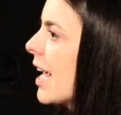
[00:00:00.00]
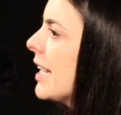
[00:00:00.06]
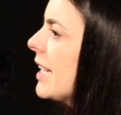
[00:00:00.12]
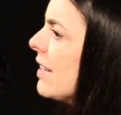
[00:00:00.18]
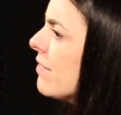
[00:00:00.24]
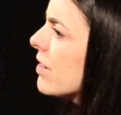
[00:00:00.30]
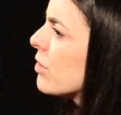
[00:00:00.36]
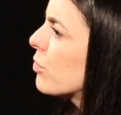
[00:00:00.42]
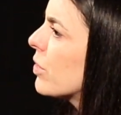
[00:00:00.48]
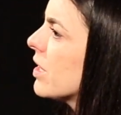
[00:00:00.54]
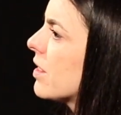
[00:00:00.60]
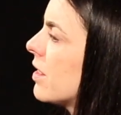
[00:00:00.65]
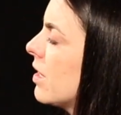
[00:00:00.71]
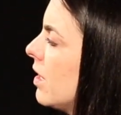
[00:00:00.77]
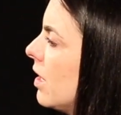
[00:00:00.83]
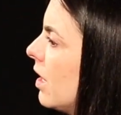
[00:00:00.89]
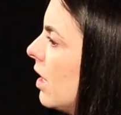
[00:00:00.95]
even
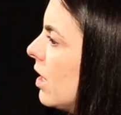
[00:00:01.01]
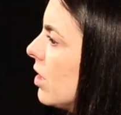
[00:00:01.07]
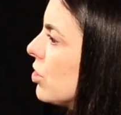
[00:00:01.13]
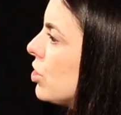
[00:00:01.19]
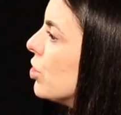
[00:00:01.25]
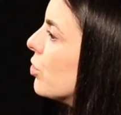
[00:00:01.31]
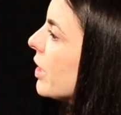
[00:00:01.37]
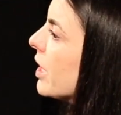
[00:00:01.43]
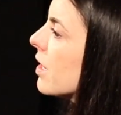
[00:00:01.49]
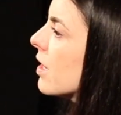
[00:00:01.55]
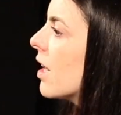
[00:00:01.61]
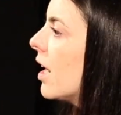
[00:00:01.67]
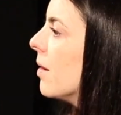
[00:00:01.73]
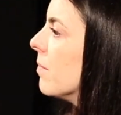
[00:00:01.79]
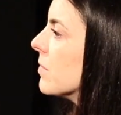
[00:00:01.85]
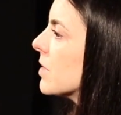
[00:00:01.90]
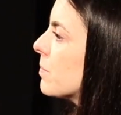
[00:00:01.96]
with two
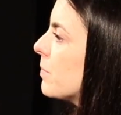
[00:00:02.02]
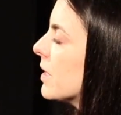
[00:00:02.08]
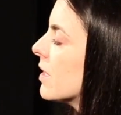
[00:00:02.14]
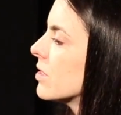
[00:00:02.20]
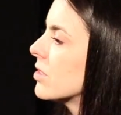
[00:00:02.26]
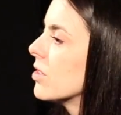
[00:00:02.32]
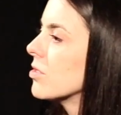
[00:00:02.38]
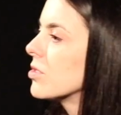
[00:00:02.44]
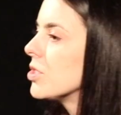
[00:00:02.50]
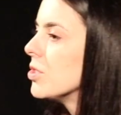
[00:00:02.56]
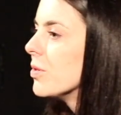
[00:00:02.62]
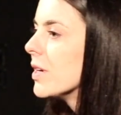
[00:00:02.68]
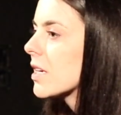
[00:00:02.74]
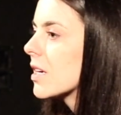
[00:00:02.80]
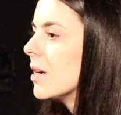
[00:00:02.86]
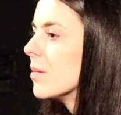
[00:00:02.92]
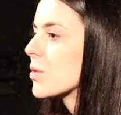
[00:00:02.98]
incomes, because those two
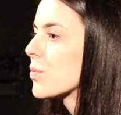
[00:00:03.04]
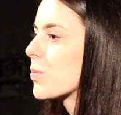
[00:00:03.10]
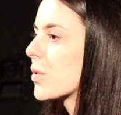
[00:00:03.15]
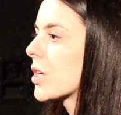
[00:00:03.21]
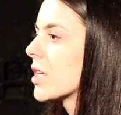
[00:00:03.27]
incomes were